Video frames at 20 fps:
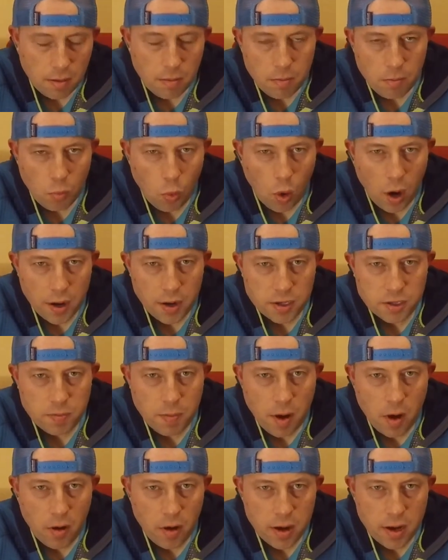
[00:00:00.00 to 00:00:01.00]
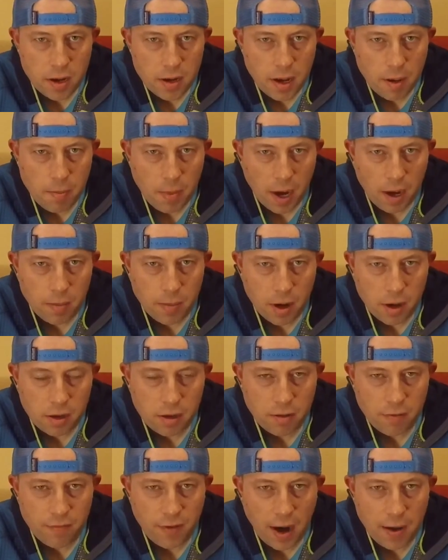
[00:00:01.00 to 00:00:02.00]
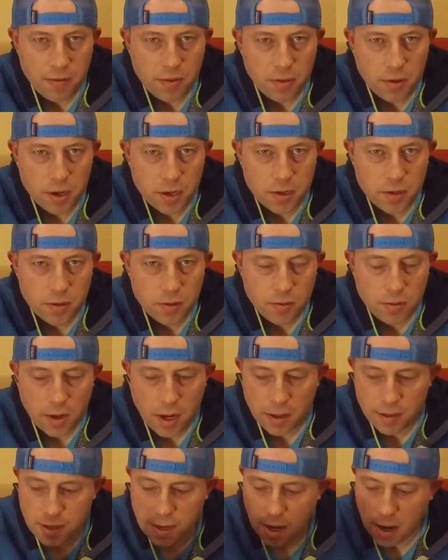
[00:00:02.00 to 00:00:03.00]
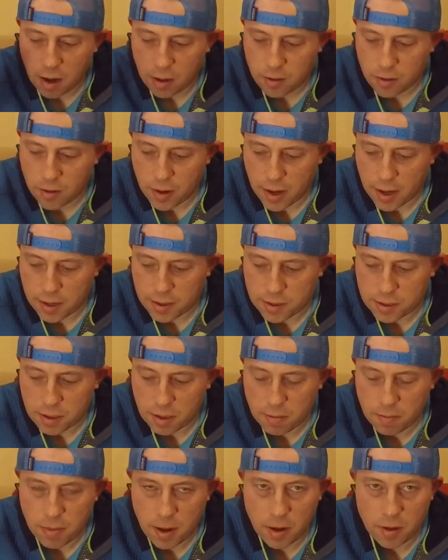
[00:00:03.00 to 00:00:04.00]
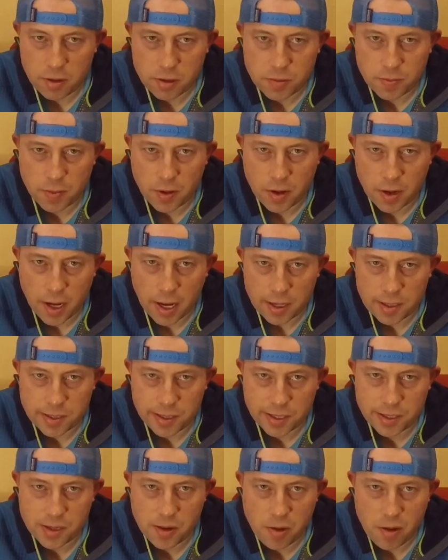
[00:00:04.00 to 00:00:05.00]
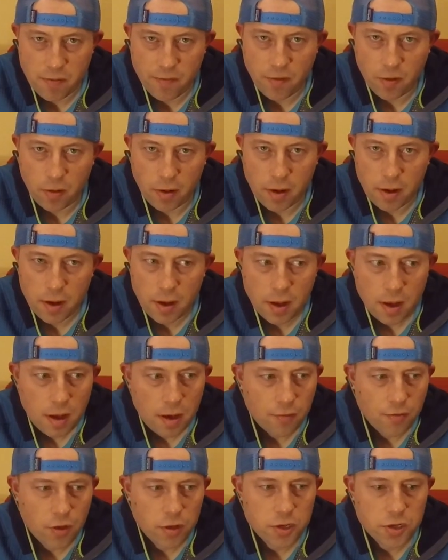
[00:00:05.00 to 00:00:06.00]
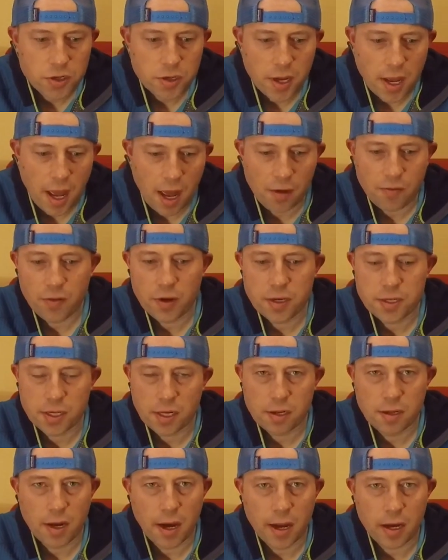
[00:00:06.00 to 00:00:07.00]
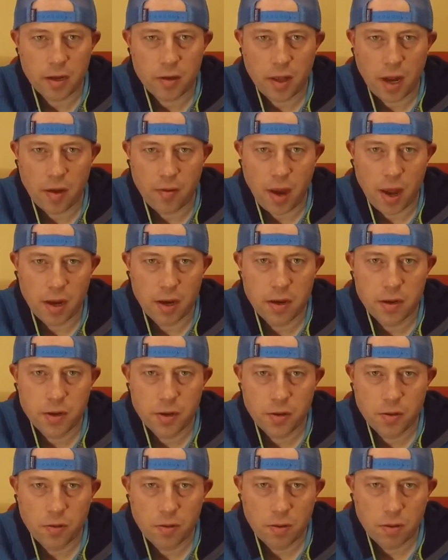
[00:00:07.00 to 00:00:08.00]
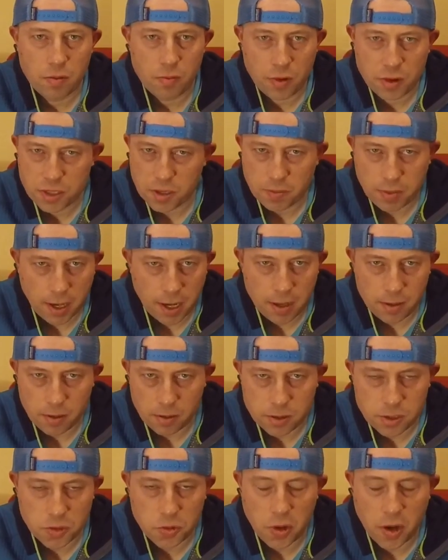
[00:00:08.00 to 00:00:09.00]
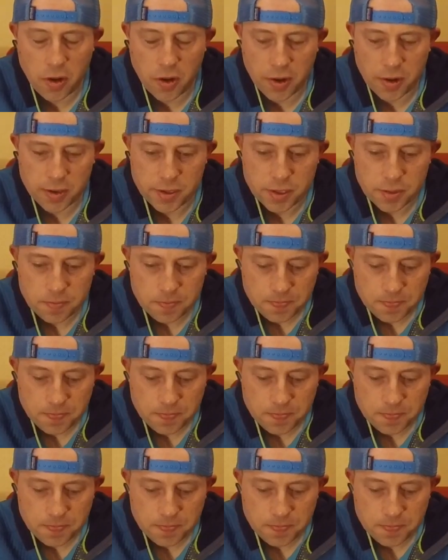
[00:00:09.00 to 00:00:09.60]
One is Marion at mile marker 532, and the other is Harrisburg at 634. Virtually every single hiker that I ran into resupplied at those two areas.